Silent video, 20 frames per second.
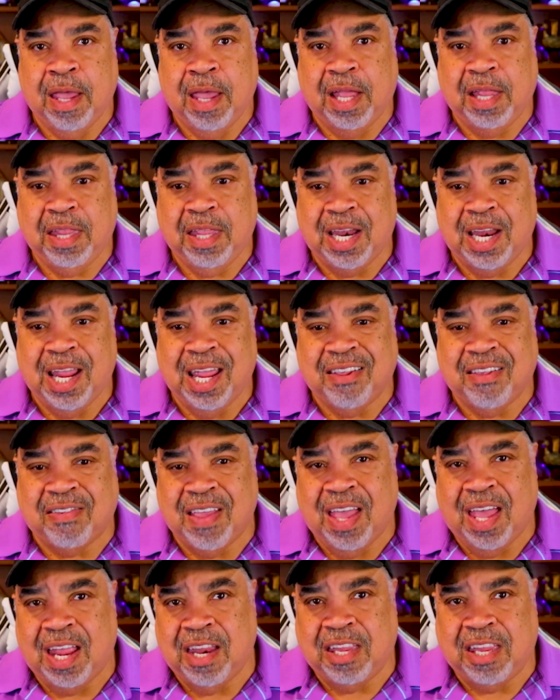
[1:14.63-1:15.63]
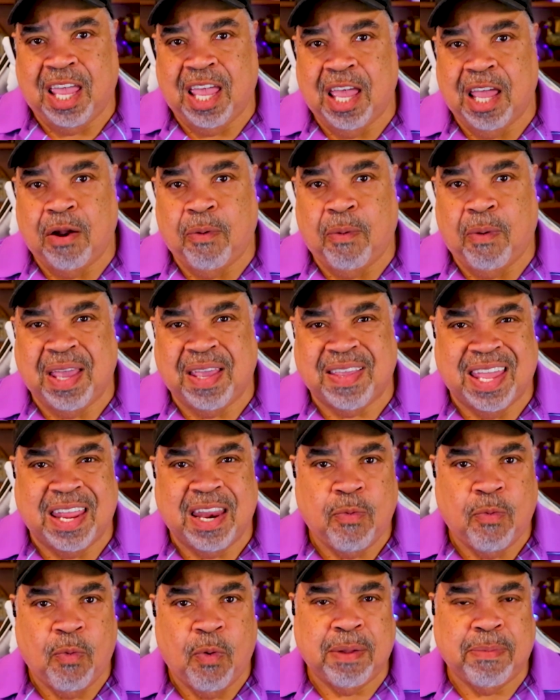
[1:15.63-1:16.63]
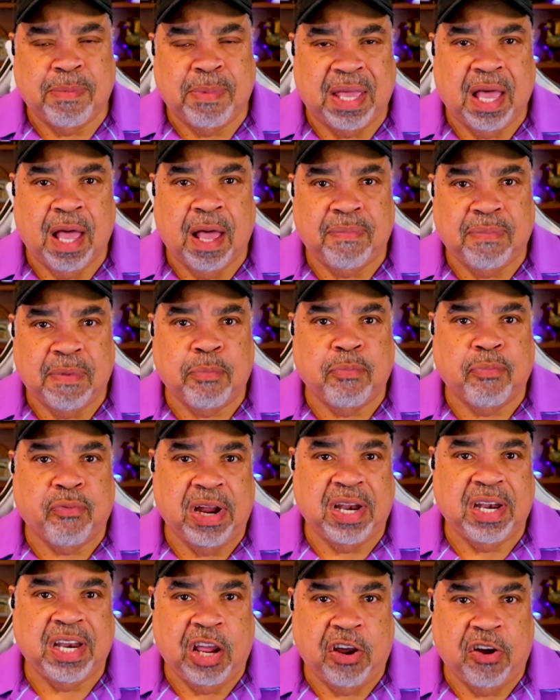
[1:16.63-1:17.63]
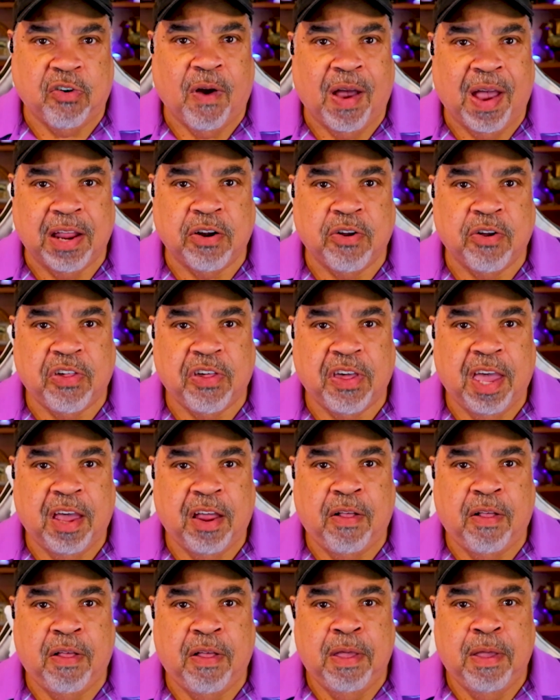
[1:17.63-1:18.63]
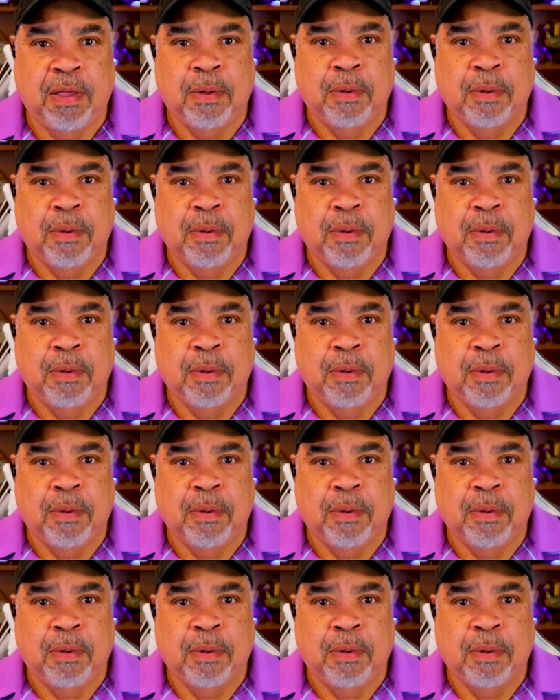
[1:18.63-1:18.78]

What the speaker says: And then I decided to get away because I didn't want to become the Brittney Griner channel.